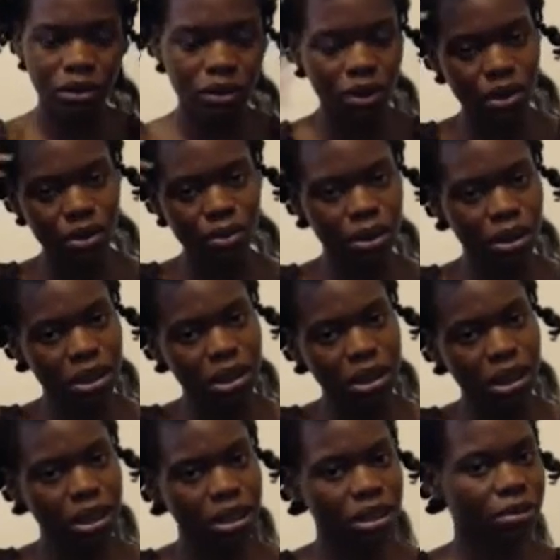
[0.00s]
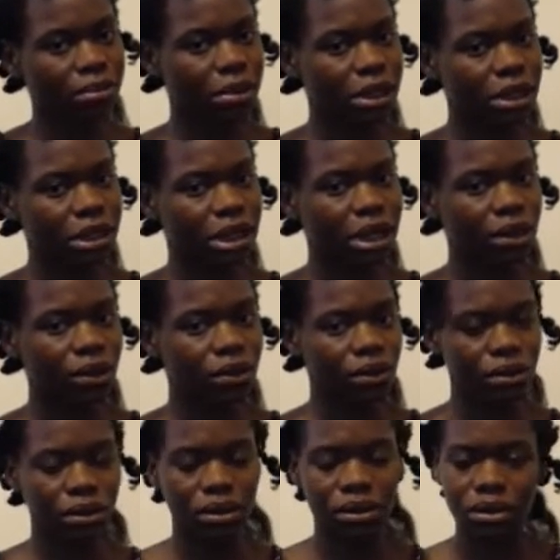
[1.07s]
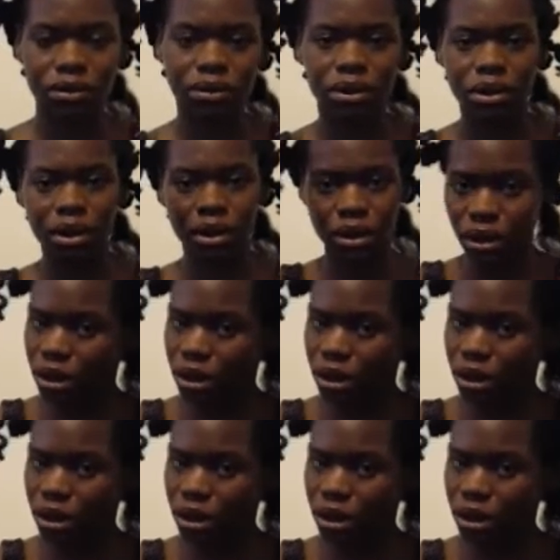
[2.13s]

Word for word: I just wanted to take some bits out so you